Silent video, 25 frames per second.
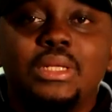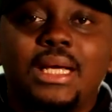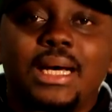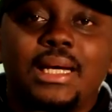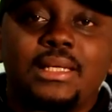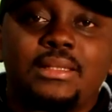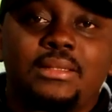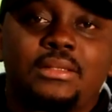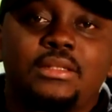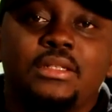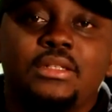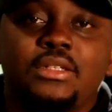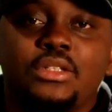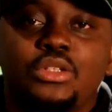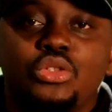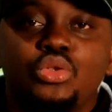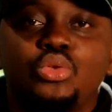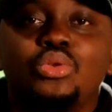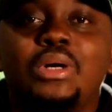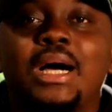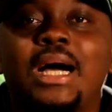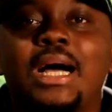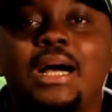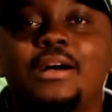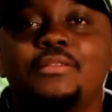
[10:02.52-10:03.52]
that.
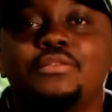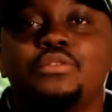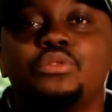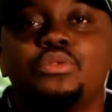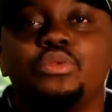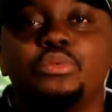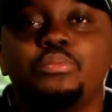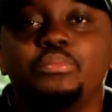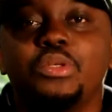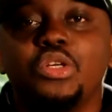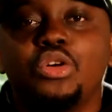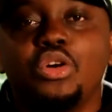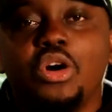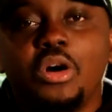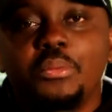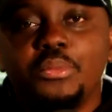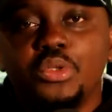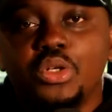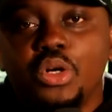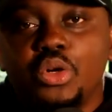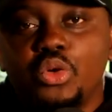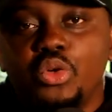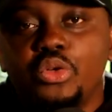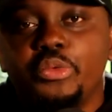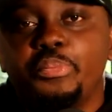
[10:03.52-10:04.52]
you have to become
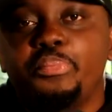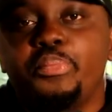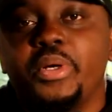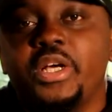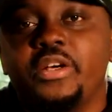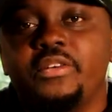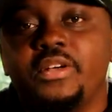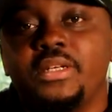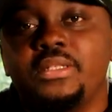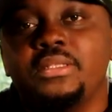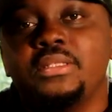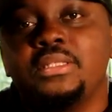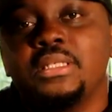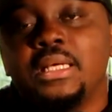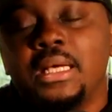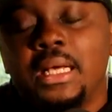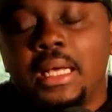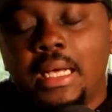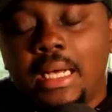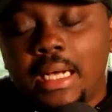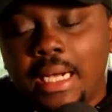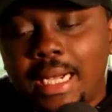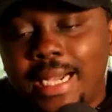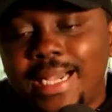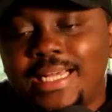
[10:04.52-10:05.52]
your own parent
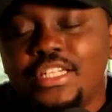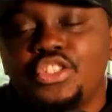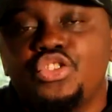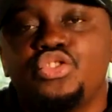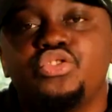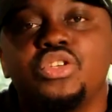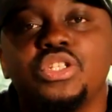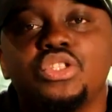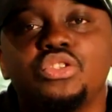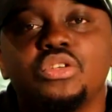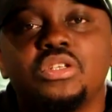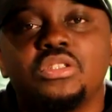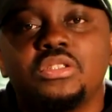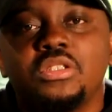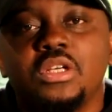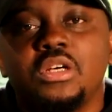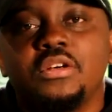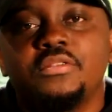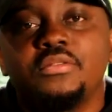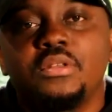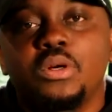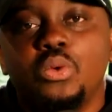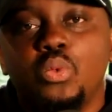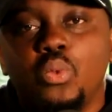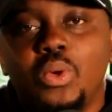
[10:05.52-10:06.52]
and treat
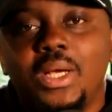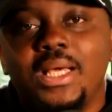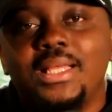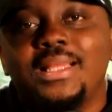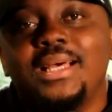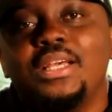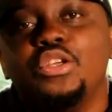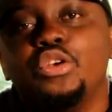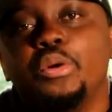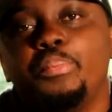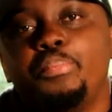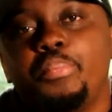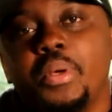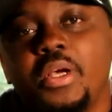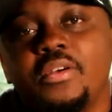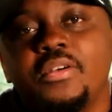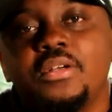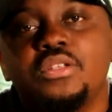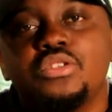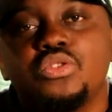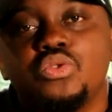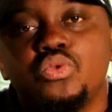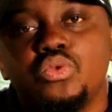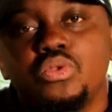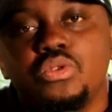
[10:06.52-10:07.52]
yourself the way that your
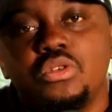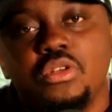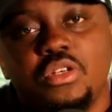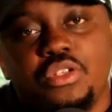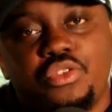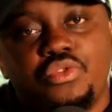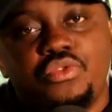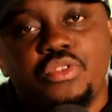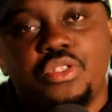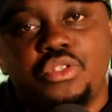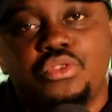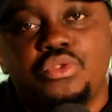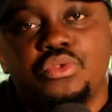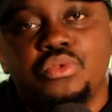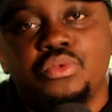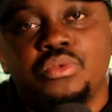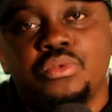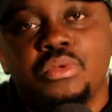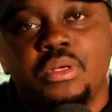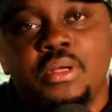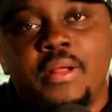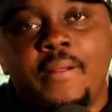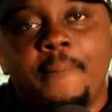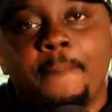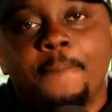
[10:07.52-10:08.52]
parents could not treat
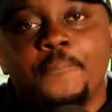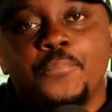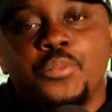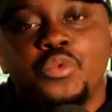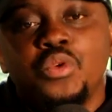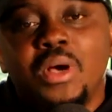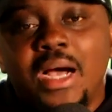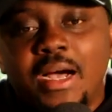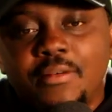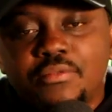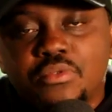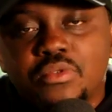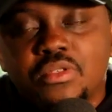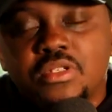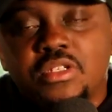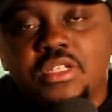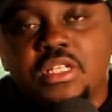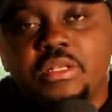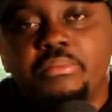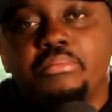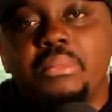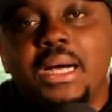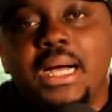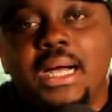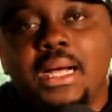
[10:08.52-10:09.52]
you. You have to
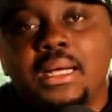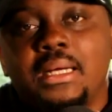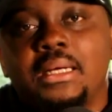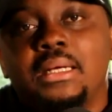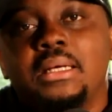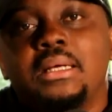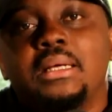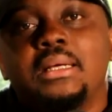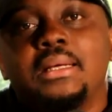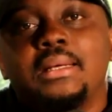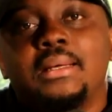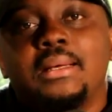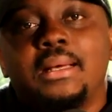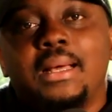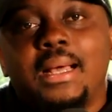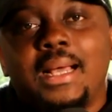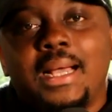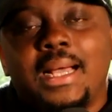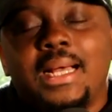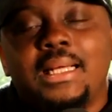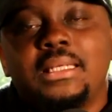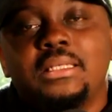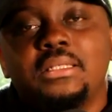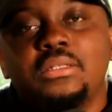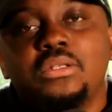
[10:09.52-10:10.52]
sit back
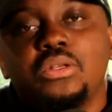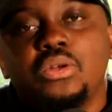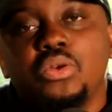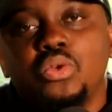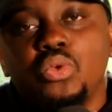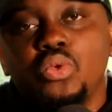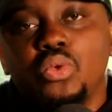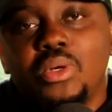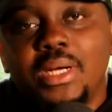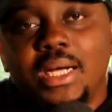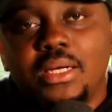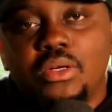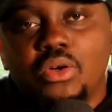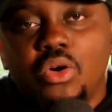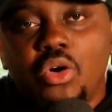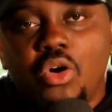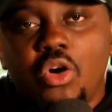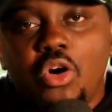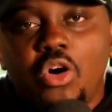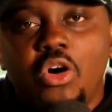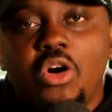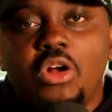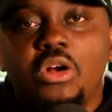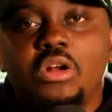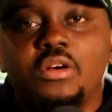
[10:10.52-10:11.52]
and look at
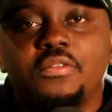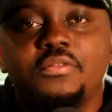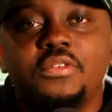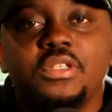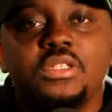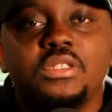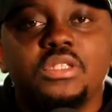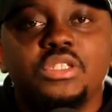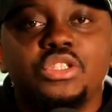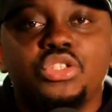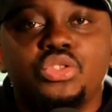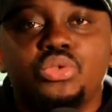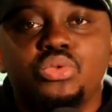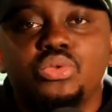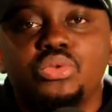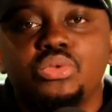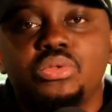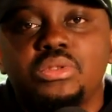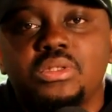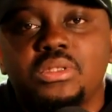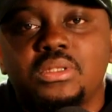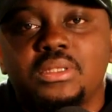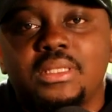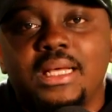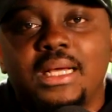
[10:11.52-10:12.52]
all of these
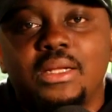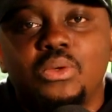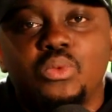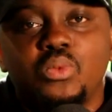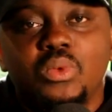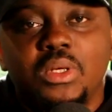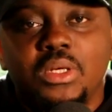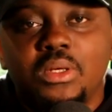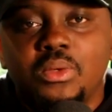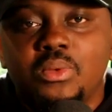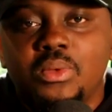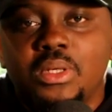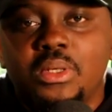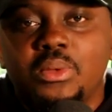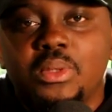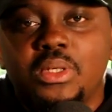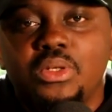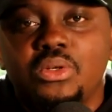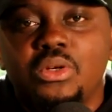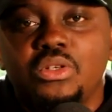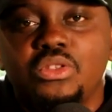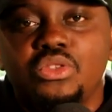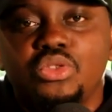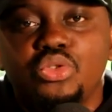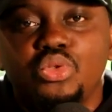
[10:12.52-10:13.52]
issues that were
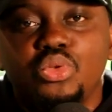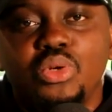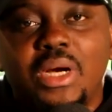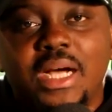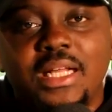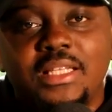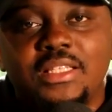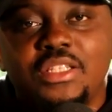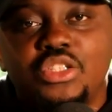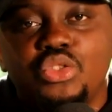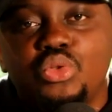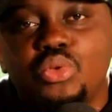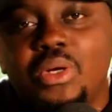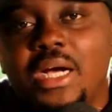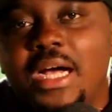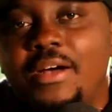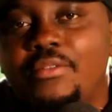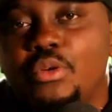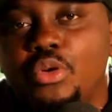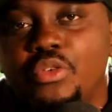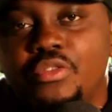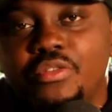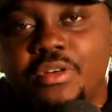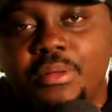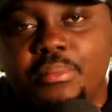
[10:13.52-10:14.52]
done. Did you
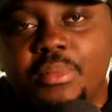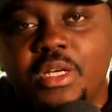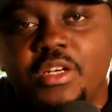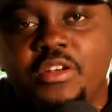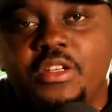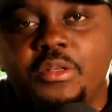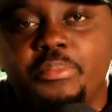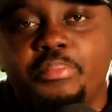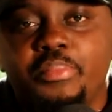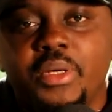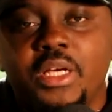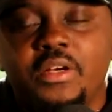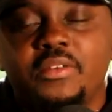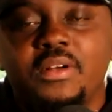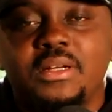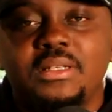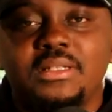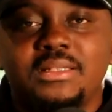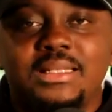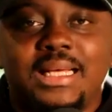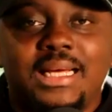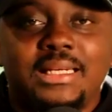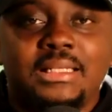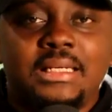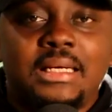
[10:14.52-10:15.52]
have overbearing
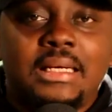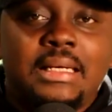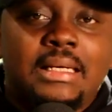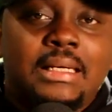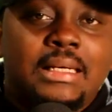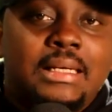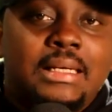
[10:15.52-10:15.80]
parents that